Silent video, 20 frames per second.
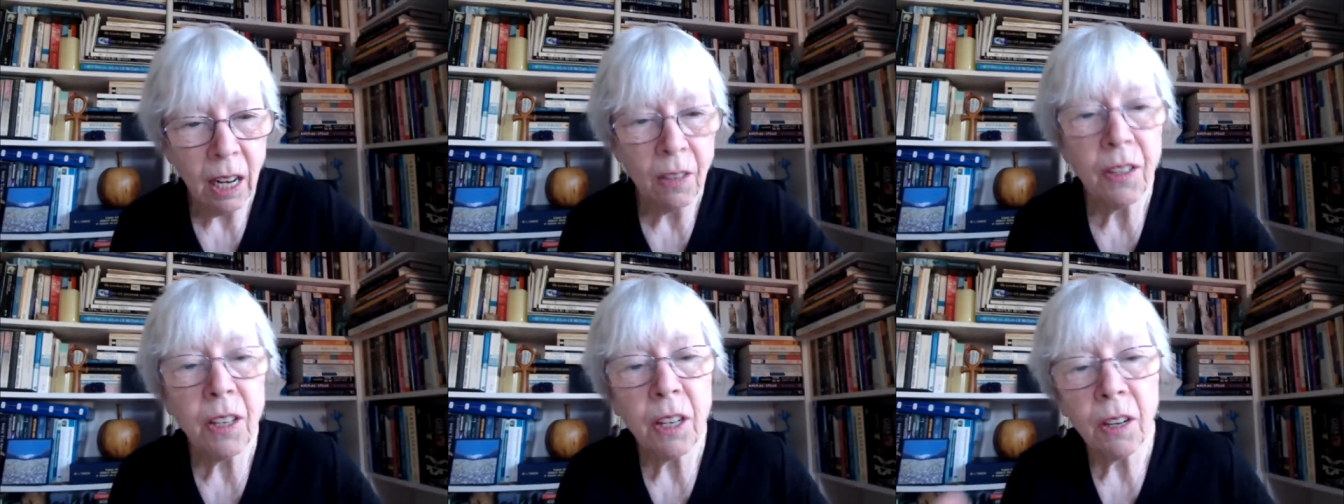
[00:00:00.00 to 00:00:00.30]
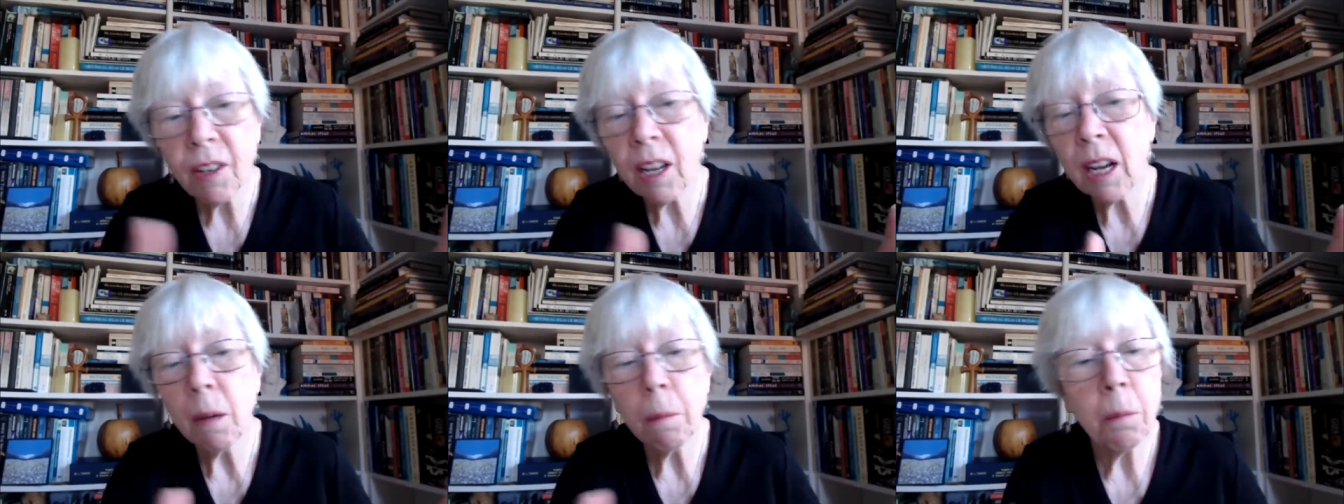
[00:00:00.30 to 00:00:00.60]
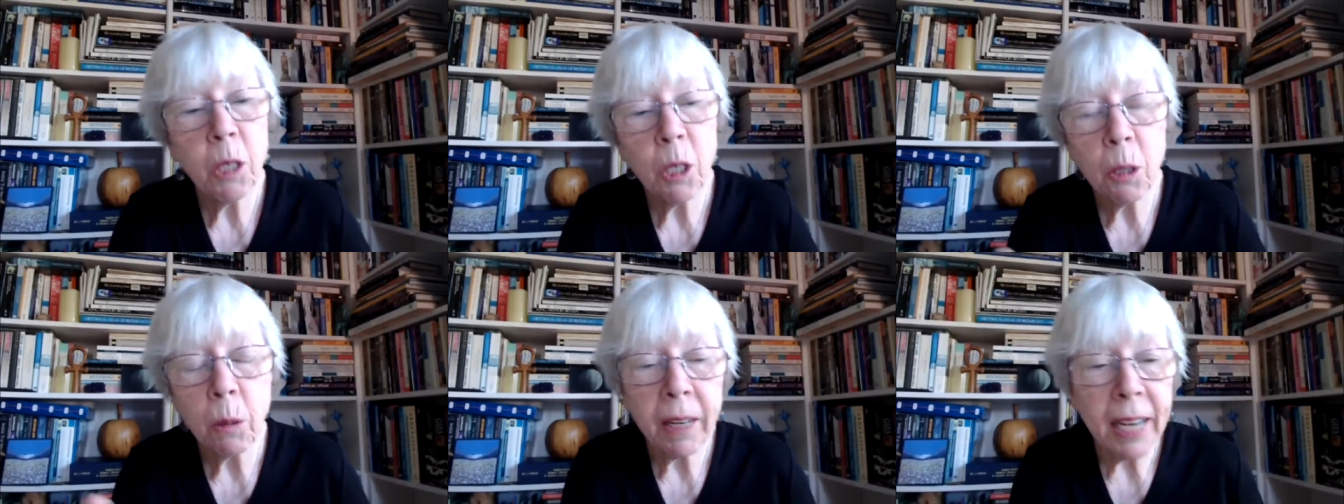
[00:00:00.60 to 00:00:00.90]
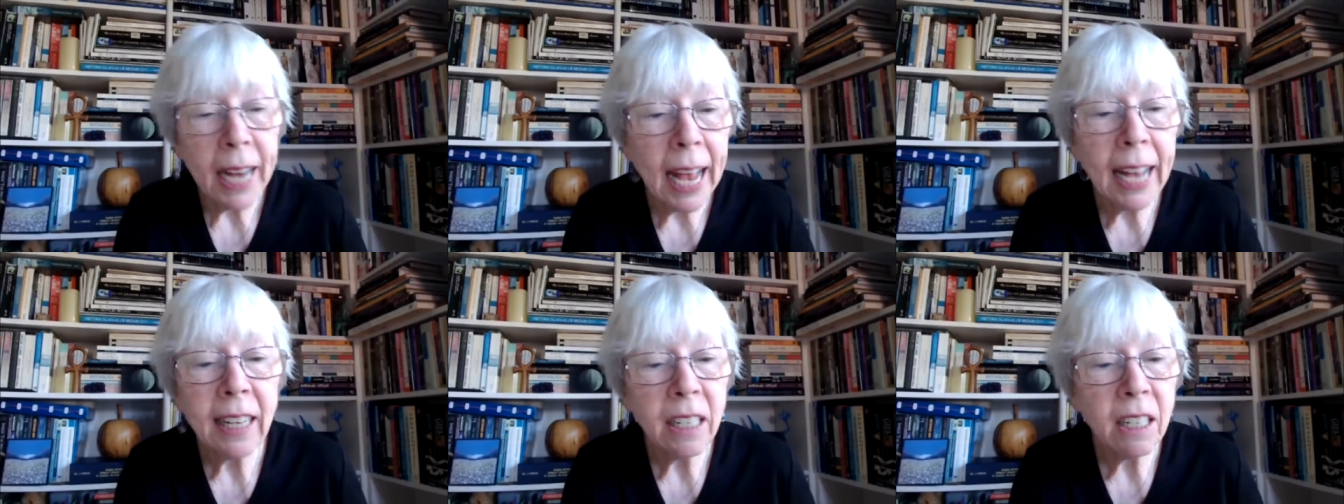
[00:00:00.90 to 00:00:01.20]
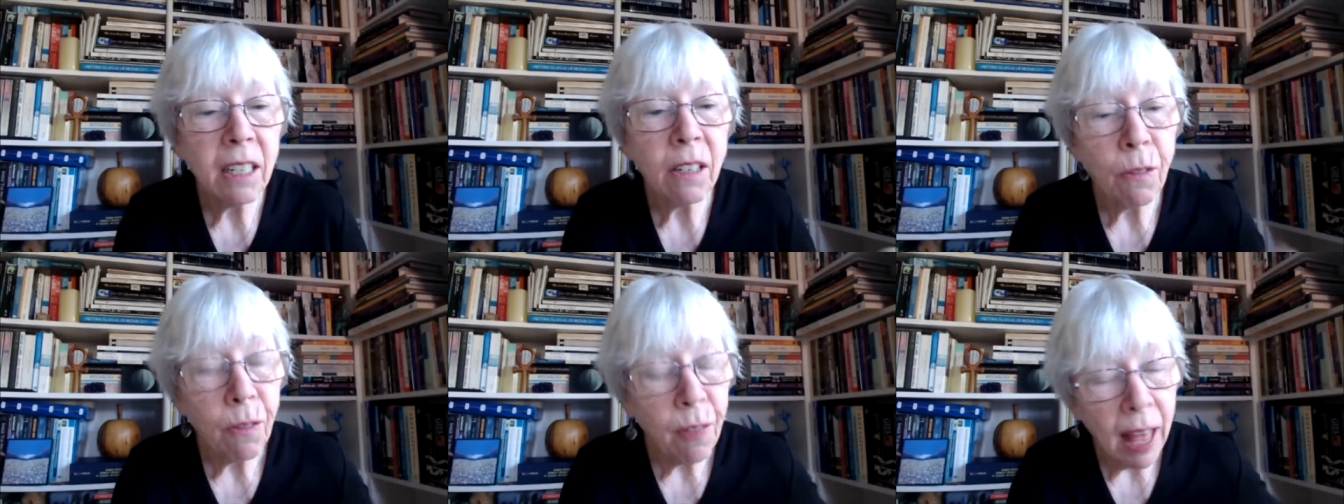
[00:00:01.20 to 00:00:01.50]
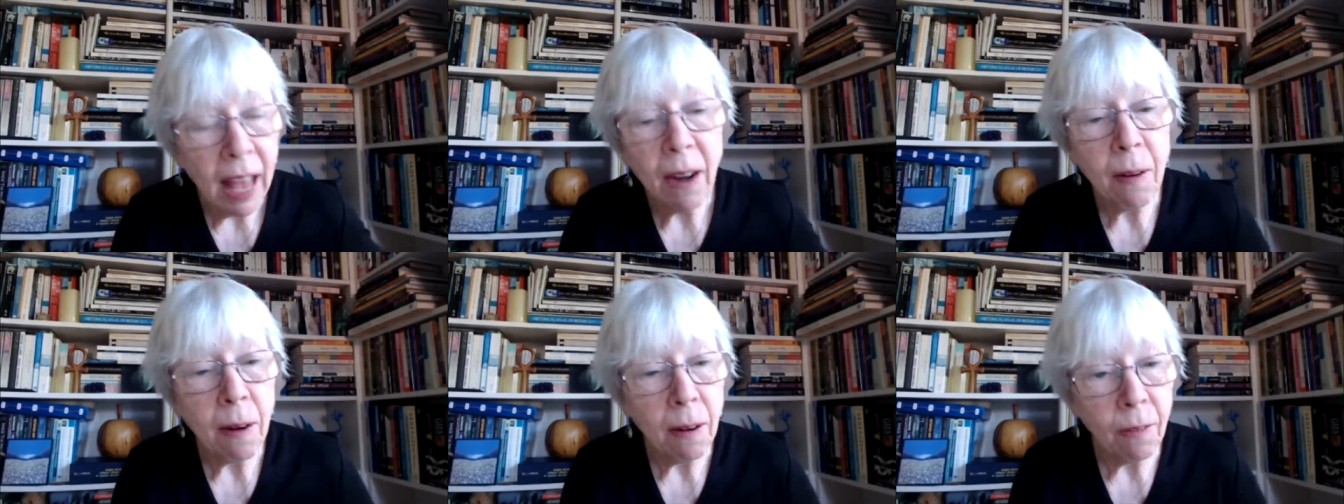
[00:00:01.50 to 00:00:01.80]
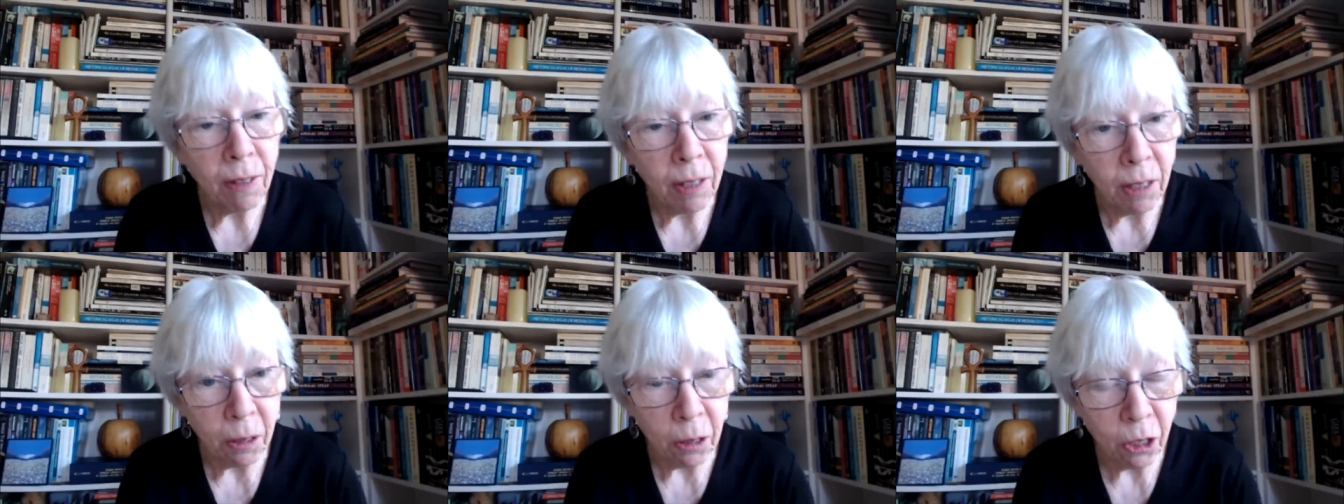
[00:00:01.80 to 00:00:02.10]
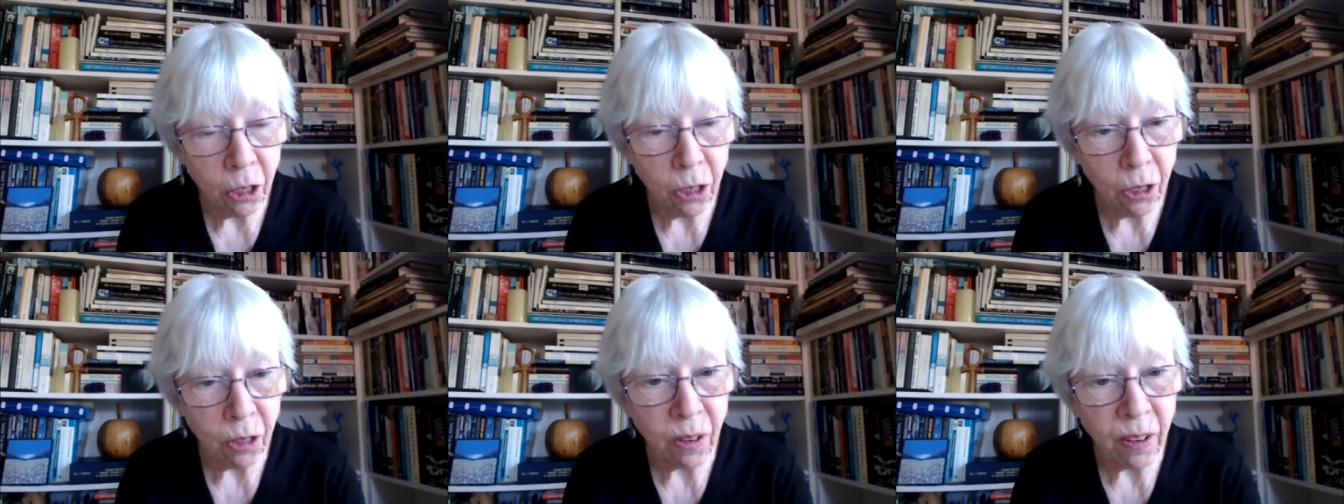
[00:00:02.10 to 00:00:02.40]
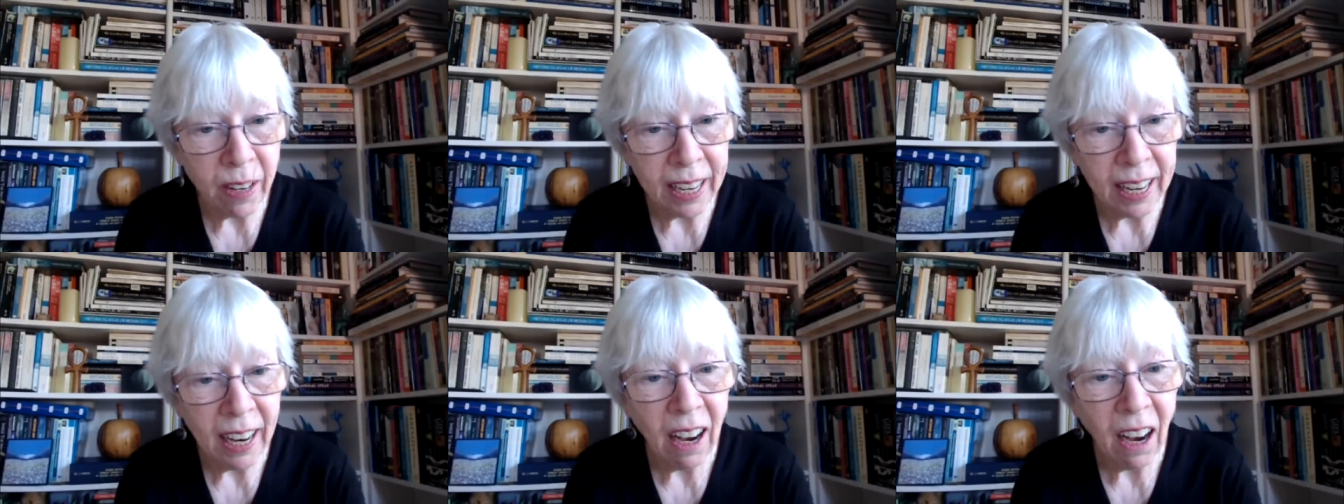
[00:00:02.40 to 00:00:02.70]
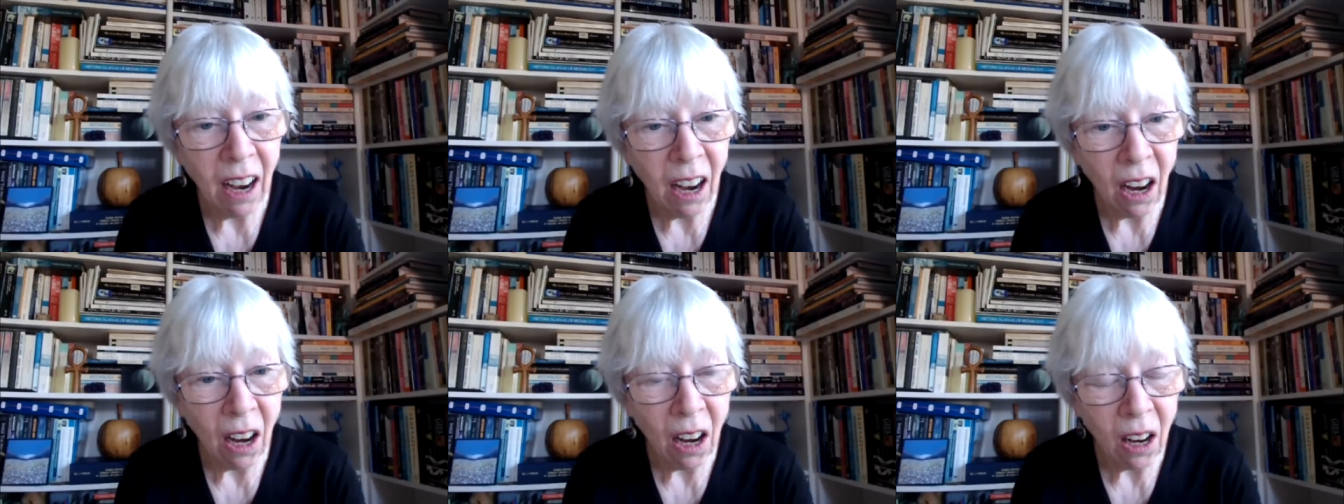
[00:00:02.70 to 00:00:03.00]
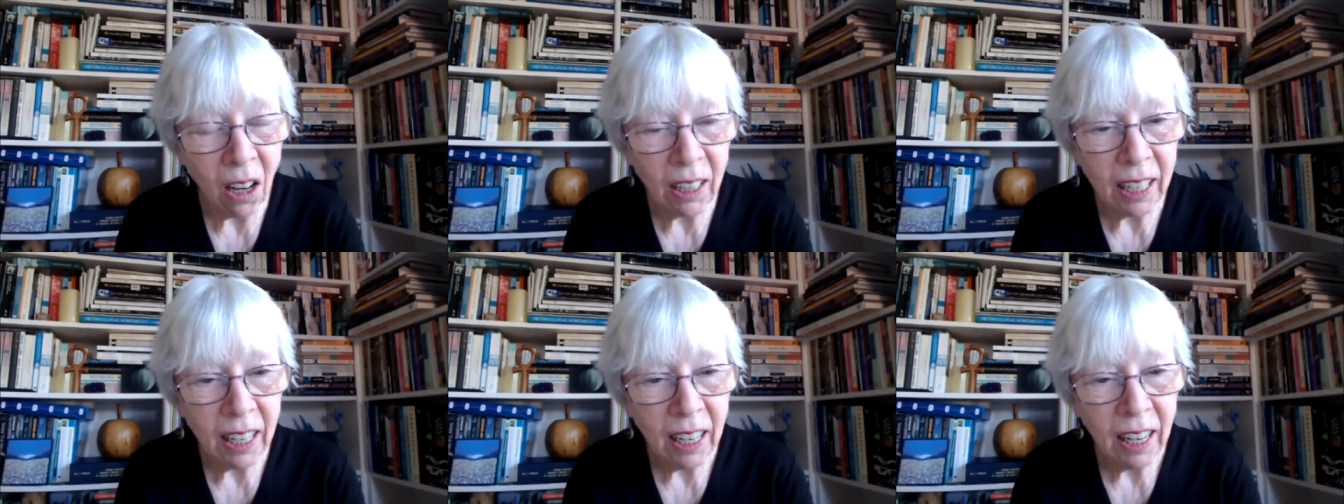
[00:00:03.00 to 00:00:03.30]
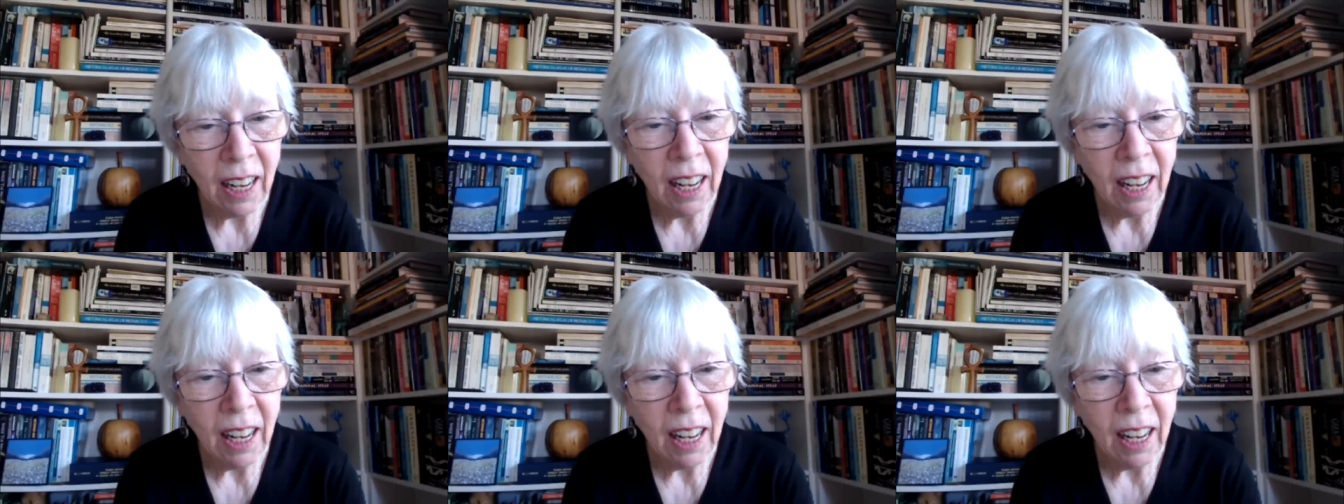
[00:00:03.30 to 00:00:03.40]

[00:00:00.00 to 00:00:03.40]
that have come to an end of their evolutionary arc.